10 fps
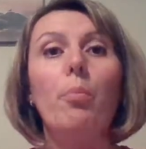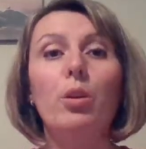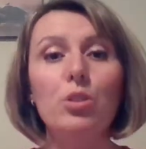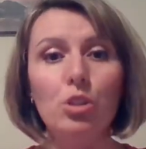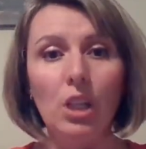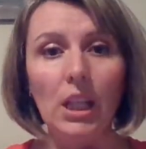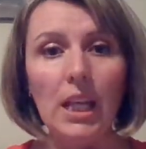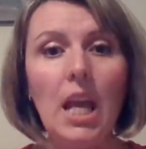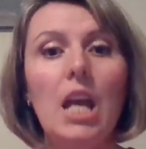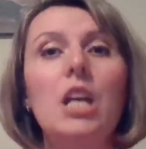
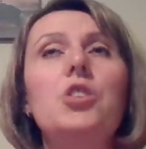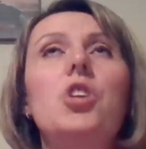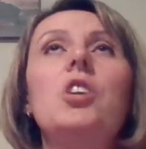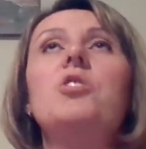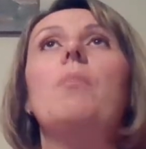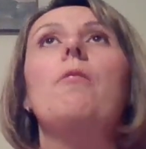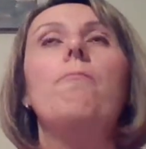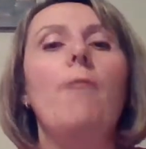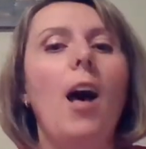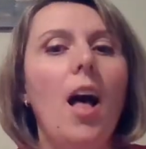Personally, it changed my
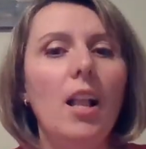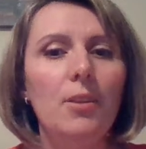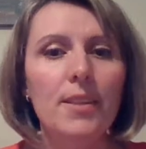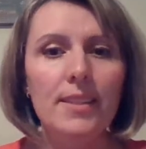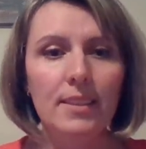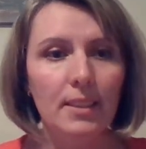values